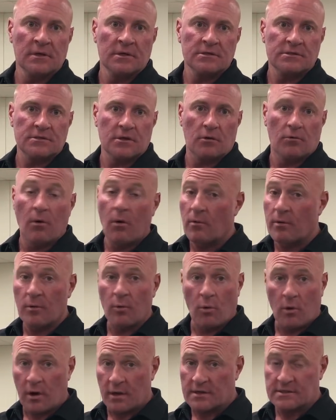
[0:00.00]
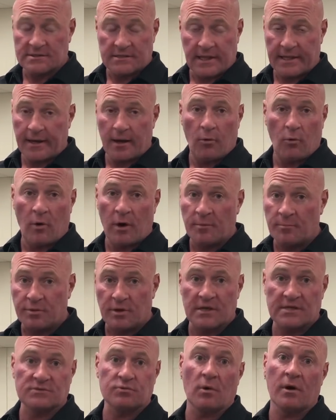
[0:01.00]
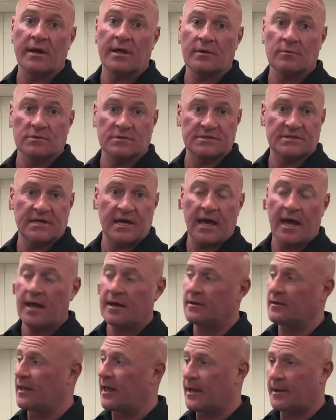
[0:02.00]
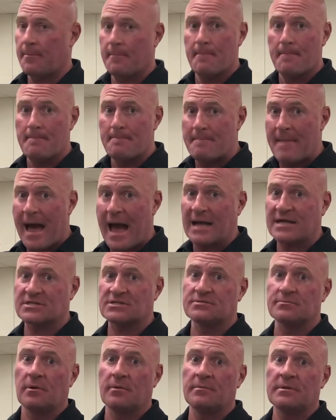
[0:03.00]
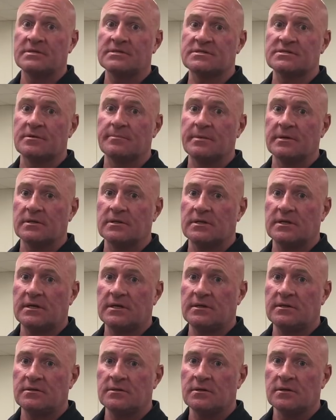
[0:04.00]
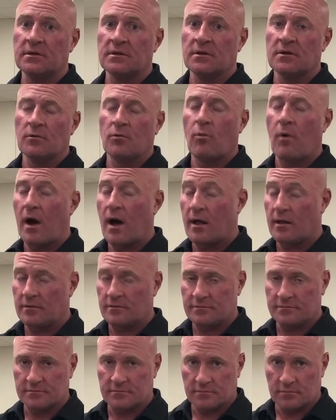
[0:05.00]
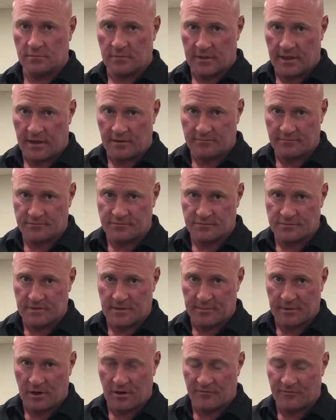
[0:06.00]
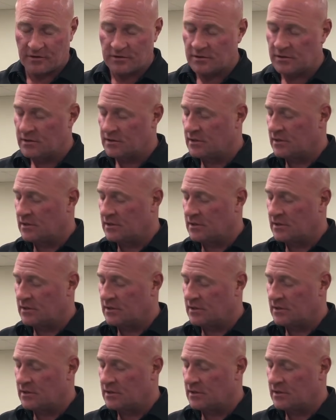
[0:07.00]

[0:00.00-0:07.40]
So what we want is like a 1 + 1 = 10, like maximum instability without tipping over,